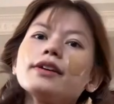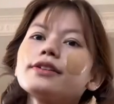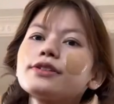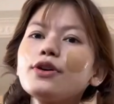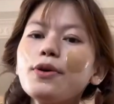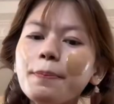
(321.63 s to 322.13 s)

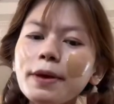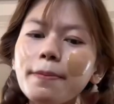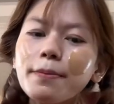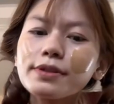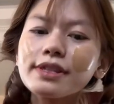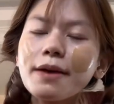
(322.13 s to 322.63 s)
So
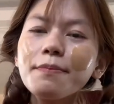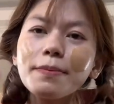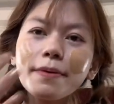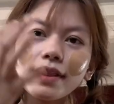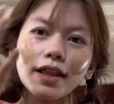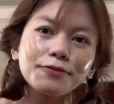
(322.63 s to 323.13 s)
some
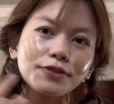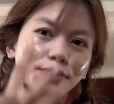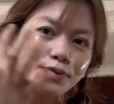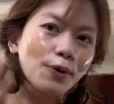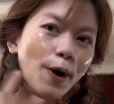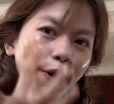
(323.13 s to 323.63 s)
people love to
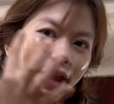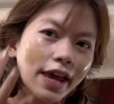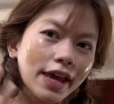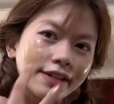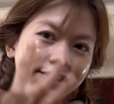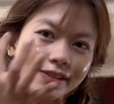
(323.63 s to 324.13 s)
draw
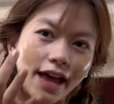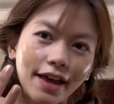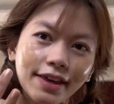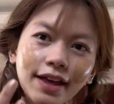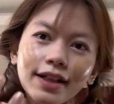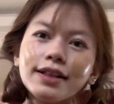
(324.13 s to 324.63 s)
it
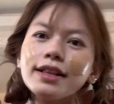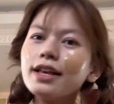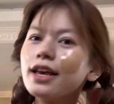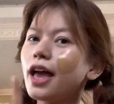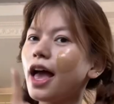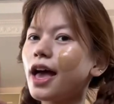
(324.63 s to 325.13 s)
cycle,
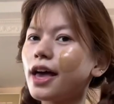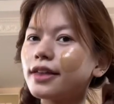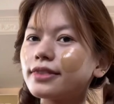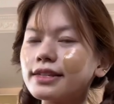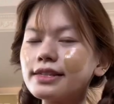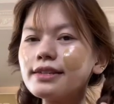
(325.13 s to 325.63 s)
and
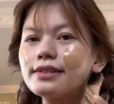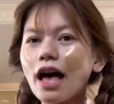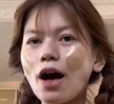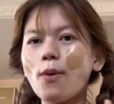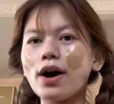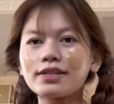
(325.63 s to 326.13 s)
this is
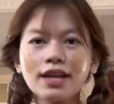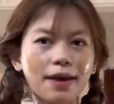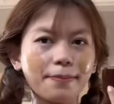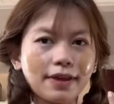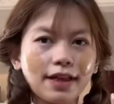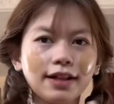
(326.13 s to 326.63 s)
our
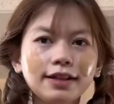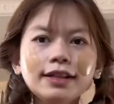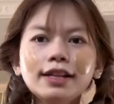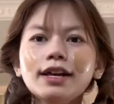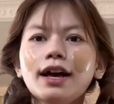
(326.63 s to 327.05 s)
typical